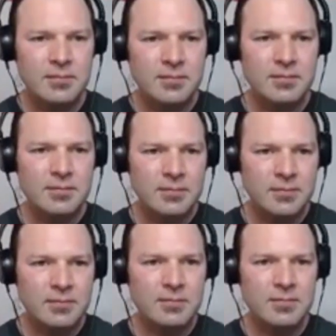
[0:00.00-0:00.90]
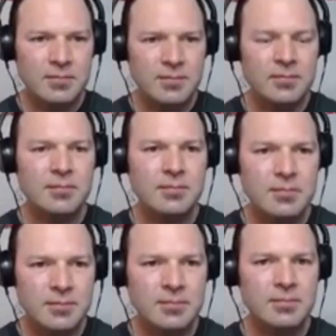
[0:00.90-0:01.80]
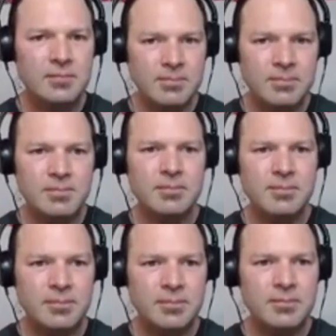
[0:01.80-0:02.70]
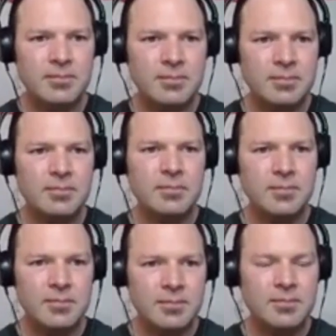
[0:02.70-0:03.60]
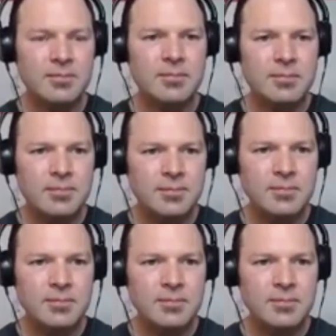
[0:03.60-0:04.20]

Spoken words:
(silent)